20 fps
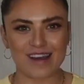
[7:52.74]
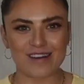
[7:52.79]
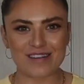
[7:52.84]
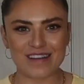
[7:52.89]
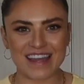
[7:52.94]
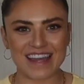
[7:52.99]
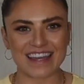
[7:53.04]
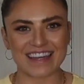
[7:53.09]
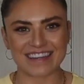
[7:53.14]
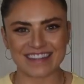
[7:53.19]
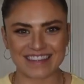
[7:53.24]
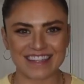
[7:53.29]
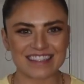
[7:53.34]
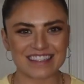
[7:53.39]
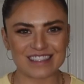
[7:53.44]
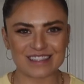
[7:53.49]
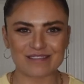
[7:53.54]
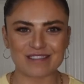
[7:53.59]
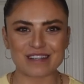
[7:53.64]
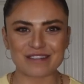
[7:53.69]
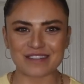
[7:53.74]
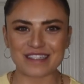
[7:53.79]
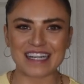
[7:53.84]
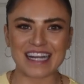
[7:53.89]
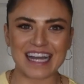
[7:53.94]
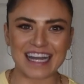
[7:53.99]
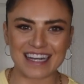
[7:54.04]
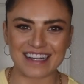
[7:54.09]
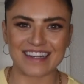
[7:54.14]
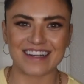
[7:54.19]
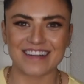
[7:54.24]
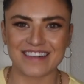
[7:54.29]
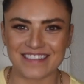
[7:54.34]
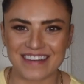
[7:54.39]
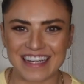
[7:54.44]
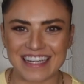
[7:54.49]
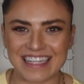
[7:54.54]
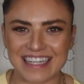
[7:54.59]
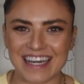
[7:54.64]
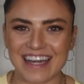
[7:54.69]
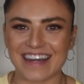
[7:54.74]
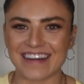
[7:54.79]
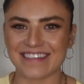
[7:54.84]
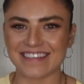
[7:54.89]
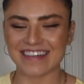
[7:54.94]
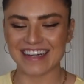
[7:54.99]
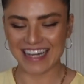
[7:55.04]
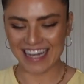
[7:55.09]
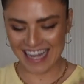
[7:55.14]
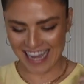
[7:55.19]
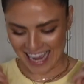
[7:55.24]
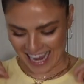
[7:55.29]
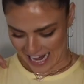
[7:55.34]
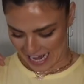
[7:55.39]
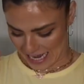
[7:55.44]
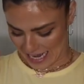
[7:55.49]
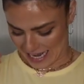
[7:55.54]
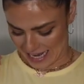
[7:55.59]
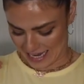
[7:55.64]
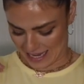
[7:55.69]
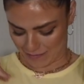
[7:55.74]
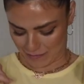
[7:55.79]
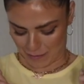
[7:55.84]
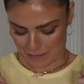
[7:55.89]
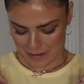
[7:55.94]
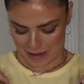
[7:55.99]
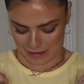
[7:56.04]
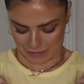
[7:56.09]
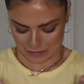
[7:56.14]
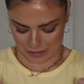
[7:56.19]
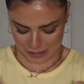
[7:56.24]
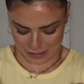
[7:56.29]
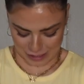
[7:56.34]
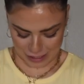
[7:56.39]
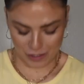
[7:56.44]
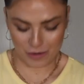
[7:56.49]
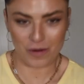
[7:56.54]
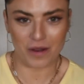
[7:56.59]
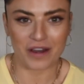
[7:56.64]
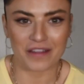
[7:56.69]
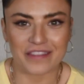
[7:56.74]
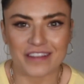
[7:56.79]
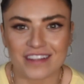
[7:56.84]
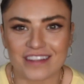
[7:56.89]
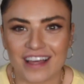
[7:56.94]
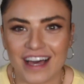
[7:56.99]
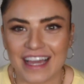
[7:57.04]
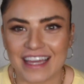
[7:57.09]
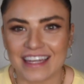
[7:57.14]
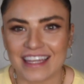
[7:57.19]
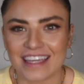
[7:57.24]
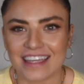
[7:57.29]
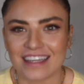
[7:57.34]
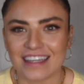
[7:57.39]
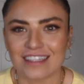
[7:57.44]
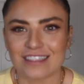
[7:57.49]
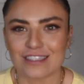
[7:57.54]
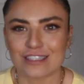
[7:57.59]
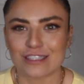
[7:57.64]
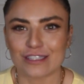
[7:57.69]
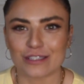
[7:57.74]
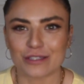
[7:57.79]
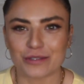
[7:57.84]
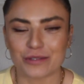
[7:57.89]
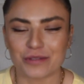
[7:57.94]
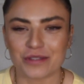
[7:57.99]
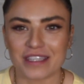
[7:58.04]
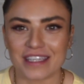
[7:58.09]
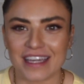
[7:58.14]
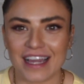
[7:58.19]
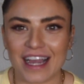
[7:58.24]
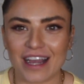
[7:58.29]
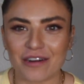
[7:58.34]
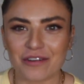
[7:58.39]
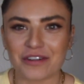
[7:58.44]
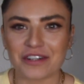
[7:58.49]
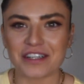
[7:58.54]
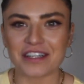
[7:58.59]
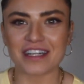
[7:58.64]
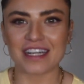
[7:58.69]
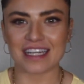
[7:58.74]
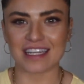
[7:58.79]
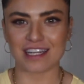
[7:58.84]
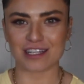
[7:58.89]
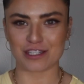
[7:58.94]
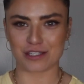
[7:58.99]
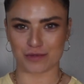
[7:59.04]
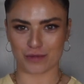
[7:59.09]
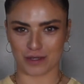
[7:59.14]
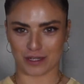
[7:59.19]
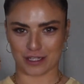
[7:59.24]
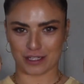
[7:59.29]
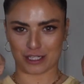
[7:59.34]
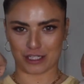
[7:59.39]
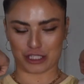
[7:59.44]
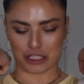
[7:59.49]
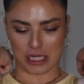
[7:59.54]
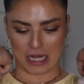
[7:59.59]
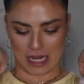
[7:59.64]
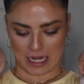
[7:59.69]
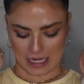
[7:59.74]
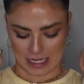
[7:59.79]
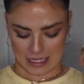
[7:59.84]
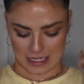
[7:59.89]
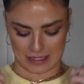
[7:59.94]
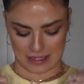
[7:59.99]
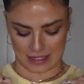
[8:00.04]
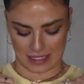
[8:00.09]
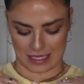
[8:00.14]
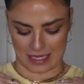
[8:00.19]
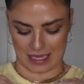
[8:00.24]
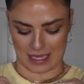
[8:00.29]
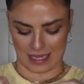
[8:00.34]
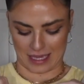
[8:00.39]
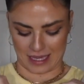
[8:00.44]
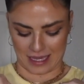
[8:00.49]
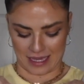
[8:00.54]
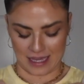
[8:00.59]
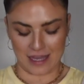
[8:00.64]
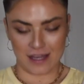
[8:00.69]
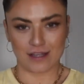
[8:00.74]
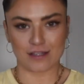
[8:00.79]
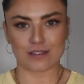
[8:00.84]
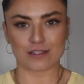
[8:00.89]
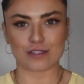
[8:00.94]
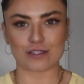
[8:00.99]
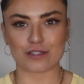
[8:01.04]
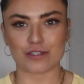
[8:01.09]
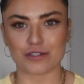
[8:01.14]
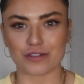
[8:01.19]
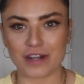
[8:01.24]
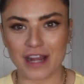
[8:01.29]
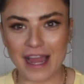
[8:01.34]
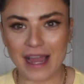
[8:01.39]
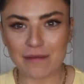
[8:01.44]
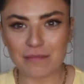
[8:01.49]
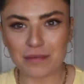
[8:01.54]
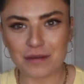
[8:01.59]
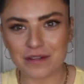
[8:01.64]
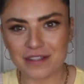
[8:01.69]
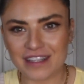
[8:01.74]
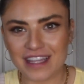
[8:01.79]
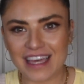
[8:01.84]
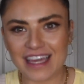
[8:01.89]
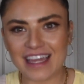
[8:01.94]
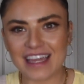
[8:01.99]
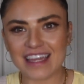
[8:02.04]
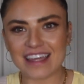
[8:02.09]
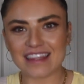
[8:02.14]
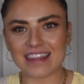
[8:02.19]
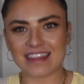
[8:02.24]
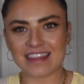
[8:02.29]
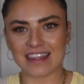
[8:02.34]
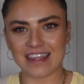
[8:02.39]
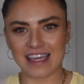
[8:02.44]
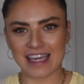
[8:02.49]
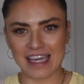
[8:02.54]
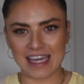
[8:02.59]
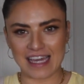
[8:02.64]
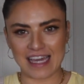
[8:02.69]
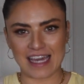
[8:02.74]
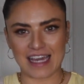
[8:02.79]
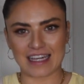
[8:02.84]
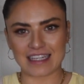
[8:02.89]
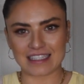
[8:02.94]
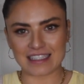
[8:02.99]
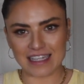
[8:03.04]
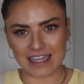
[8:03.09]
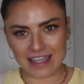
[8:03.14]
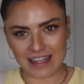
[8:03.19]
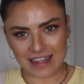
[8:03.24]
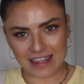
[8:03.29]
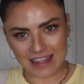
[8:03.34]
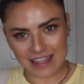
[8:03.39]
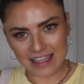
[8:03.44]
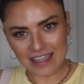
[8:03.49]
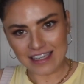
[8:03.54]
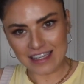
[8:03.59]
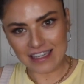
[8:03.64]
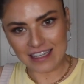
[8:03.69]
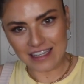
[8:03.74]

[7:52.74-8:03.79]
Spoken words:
Okay, this is where we're at right now. I am about to sew on the lining to the outer, and I just wanted to check the strap length, and I think